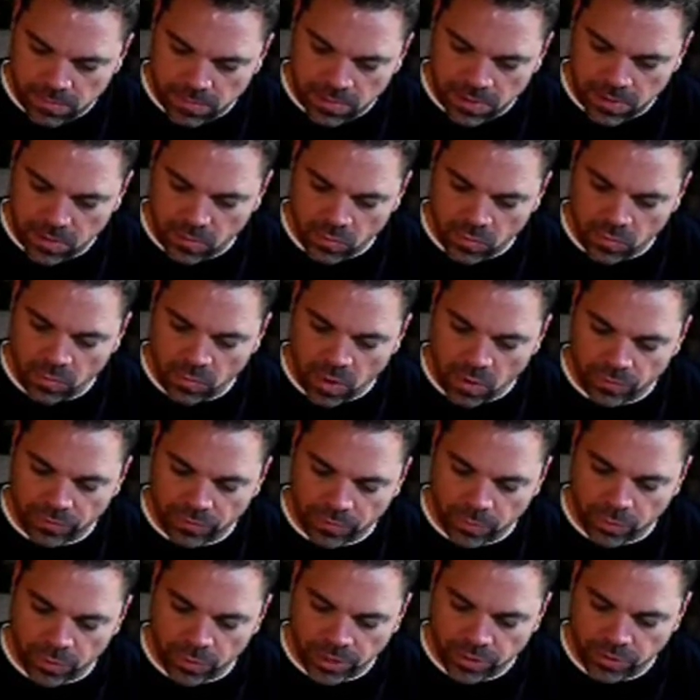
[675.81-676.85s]
And then we'll go
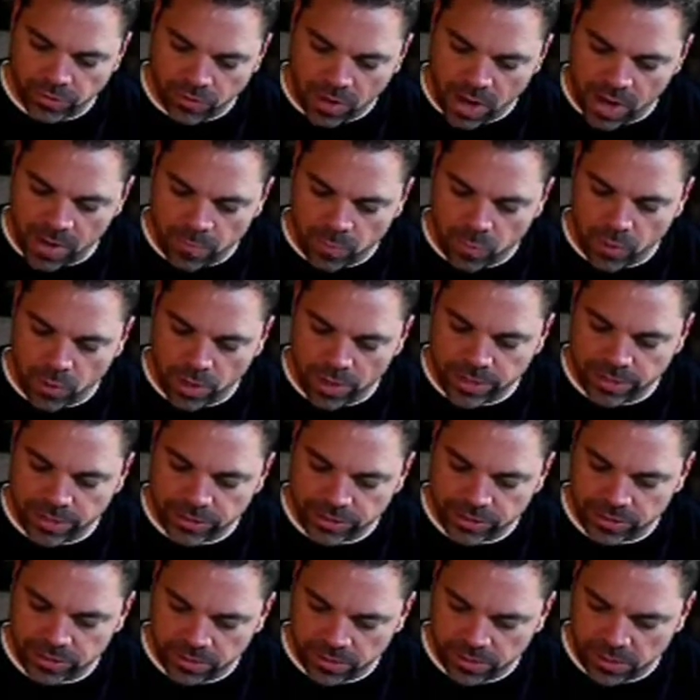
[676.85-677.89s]
with a pretty dry
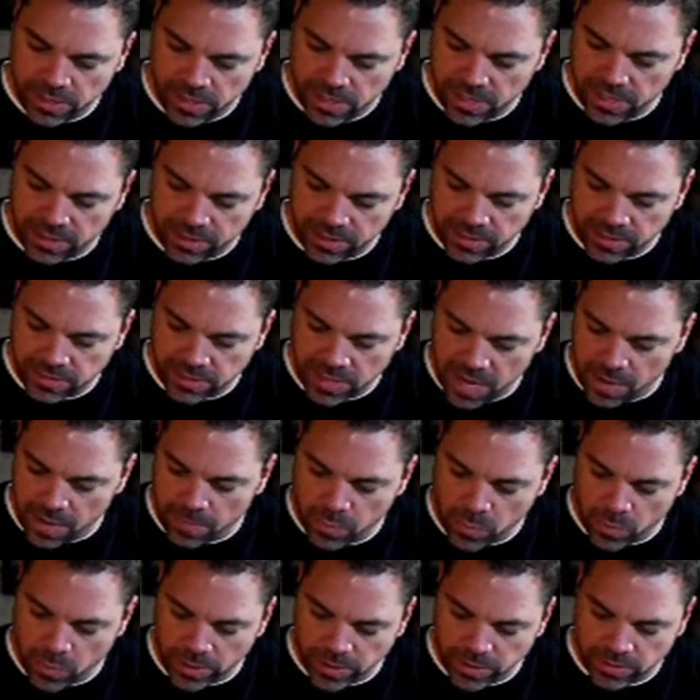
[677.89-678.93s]
brush and hit these high
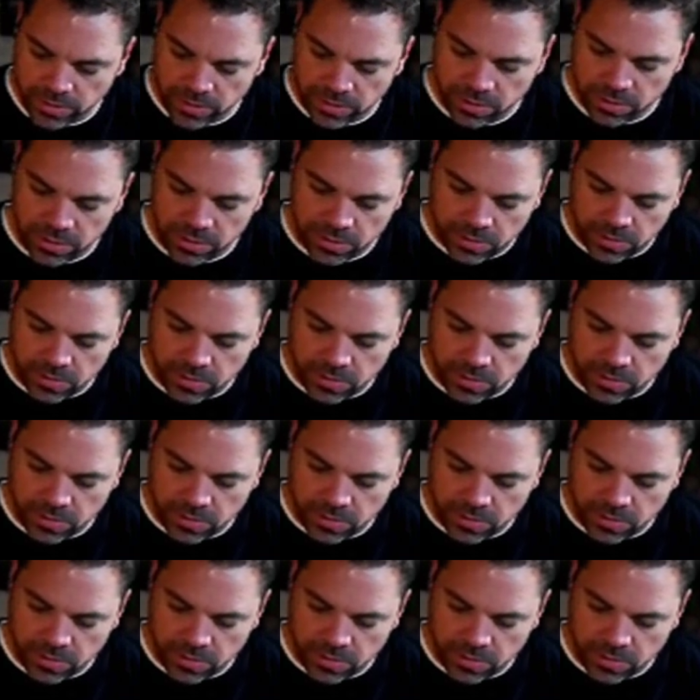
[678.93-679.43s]
points.